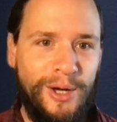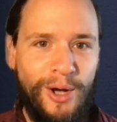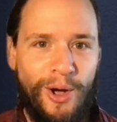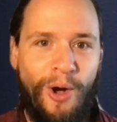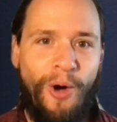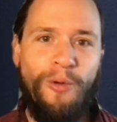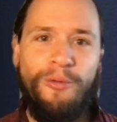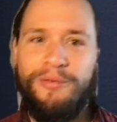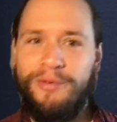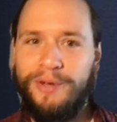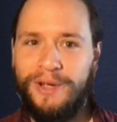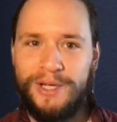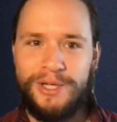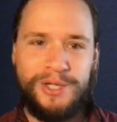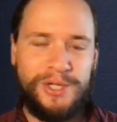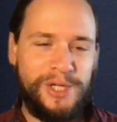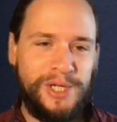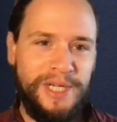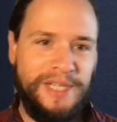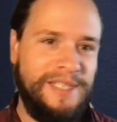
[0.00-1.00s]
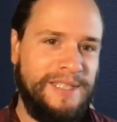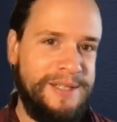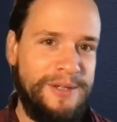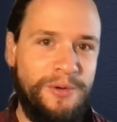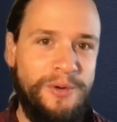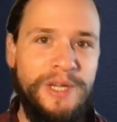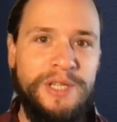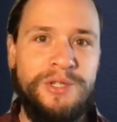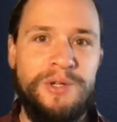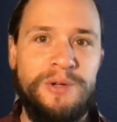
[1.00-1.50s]
oafish
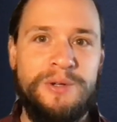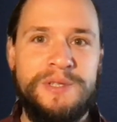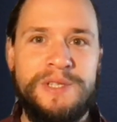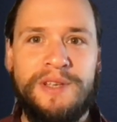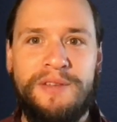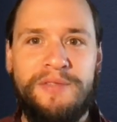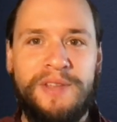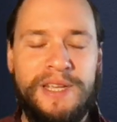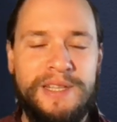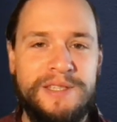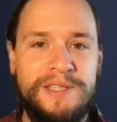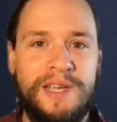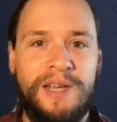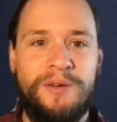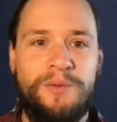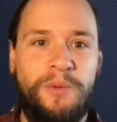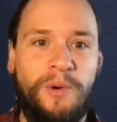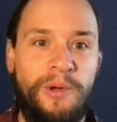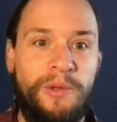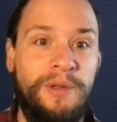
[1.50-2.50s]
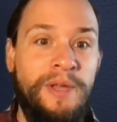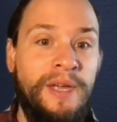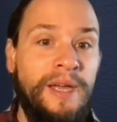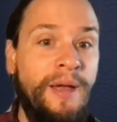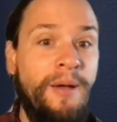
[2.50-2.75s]
creatures of the insect world.